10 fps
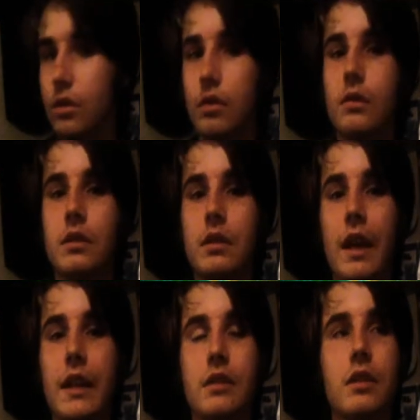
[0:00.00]

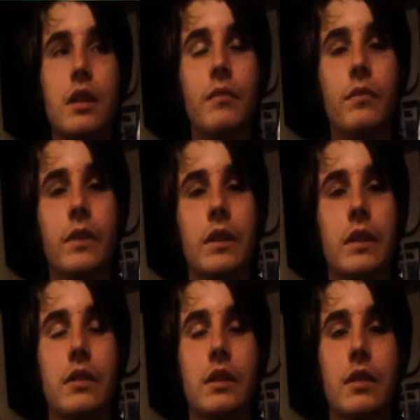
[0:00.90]
say something
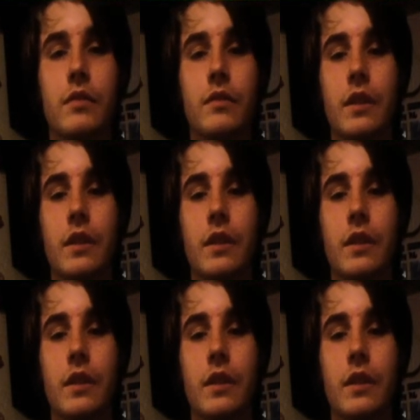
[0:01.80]
instead of,